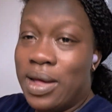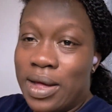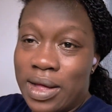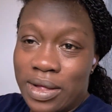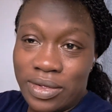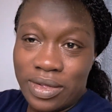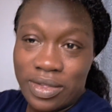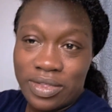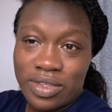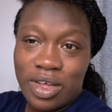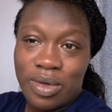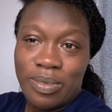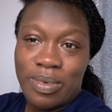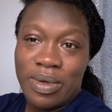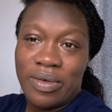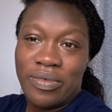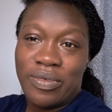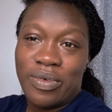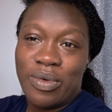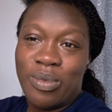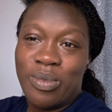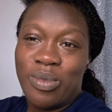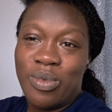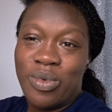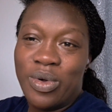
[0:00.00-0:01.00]
I just got back
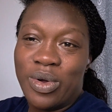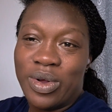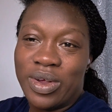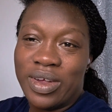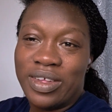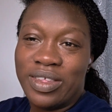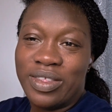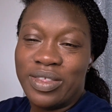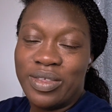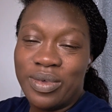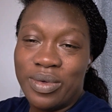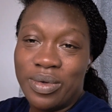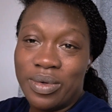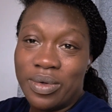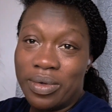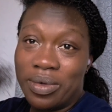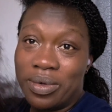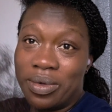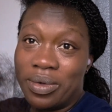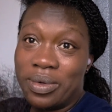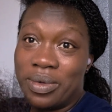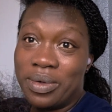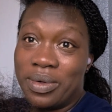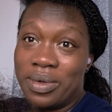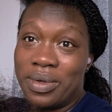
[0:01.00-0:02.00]
from work,
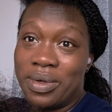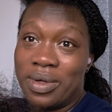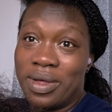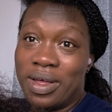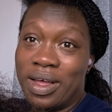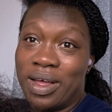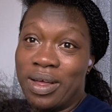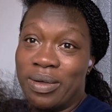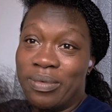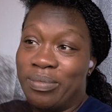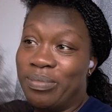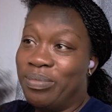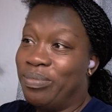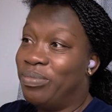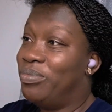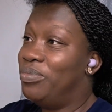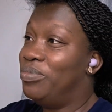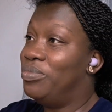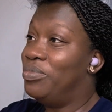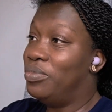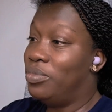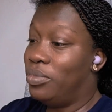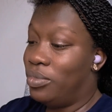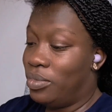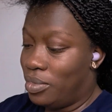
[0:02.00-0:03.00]
so I'm
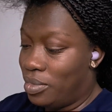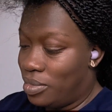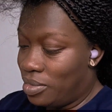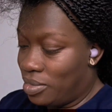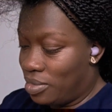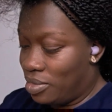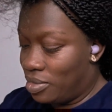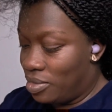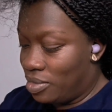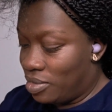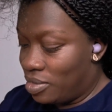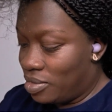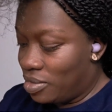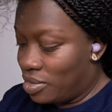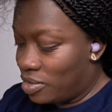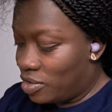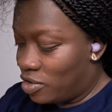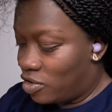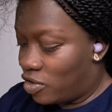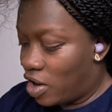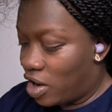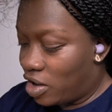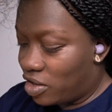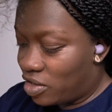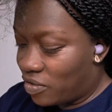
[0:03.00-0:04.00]

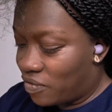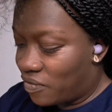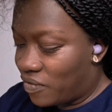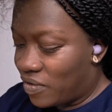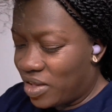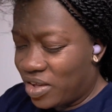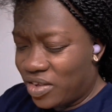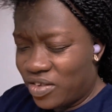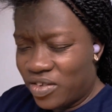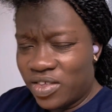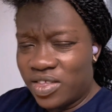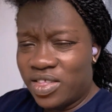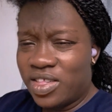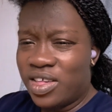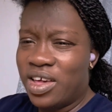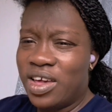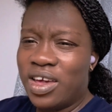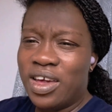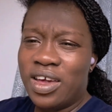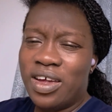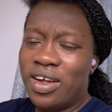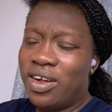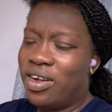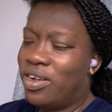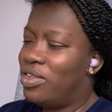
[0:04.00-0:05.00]
trying to finish this
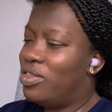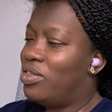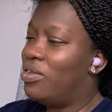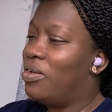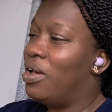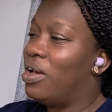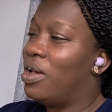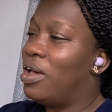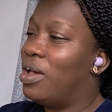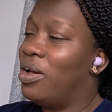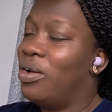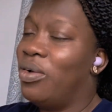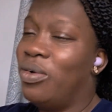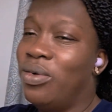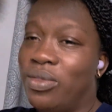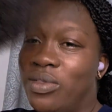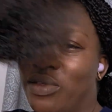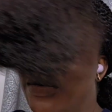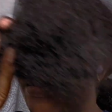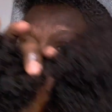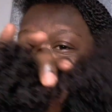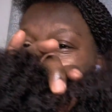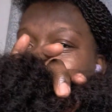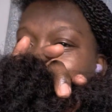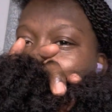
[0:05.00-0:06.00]
hair so I can go to
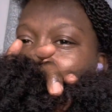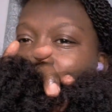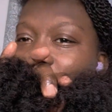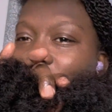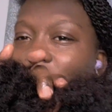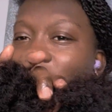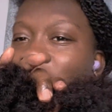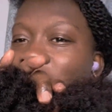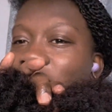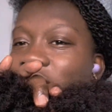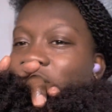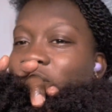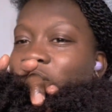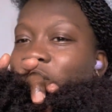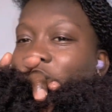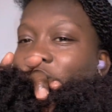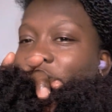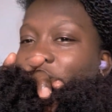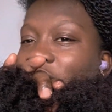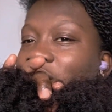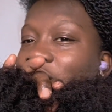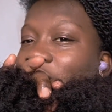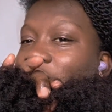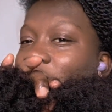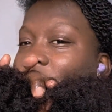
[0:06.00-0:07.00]
bed. This is what's
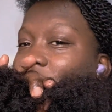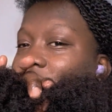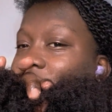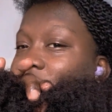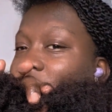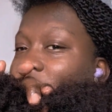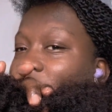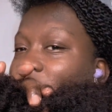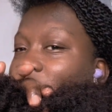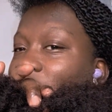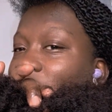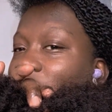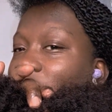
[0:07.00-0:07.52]
left.